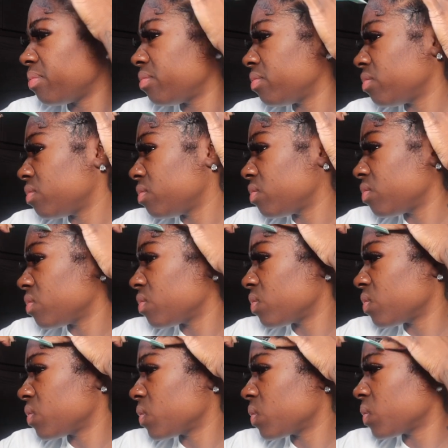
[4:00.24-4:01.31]

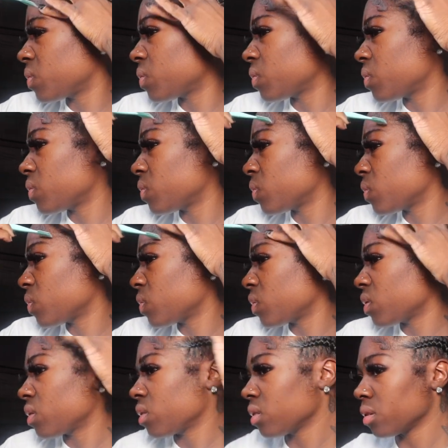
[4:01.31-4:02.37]

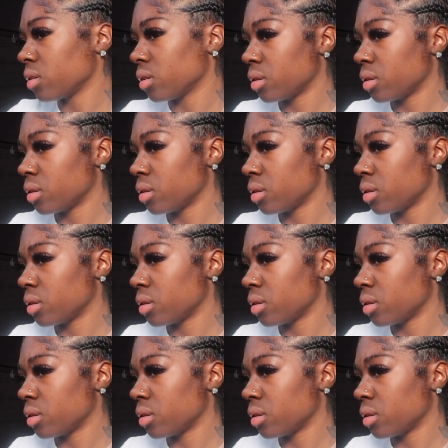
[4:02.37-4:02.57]
Nobody speaks.